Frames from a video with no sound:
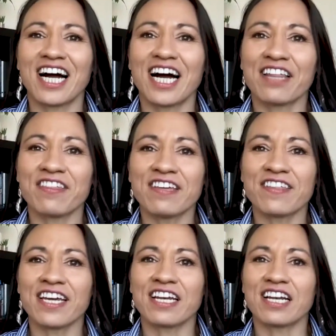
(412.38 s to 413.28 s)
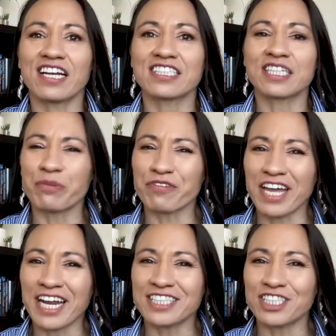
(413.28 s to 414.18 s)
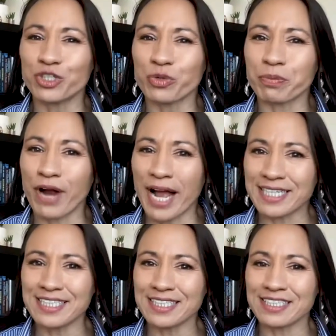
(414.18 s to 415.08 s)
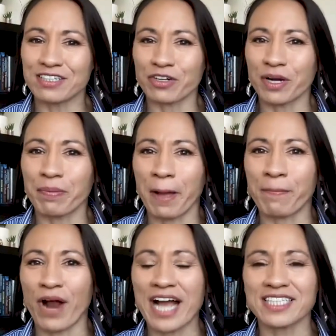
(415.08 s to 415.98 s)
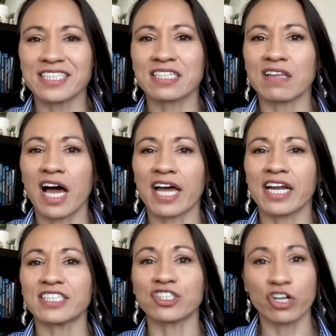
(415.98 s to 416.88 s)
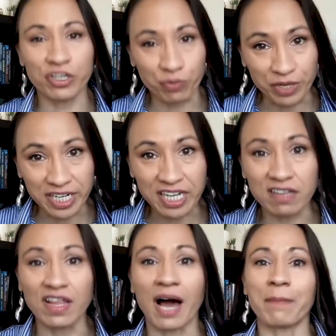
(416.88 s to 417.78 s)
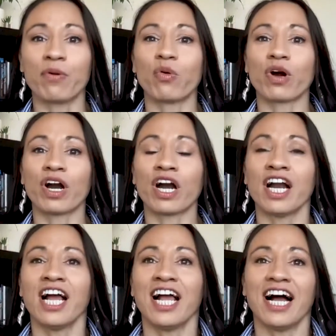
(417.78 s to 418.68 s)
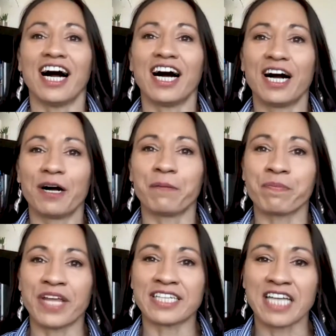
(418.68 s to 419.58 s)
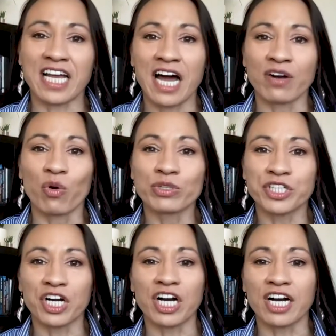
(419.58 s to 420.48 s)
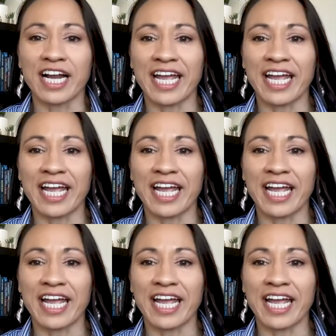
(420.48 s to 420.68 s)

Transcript: I think that some of that had to do with practice. You know, I, I practiced a lot. I started reading a lot more um, as I got older.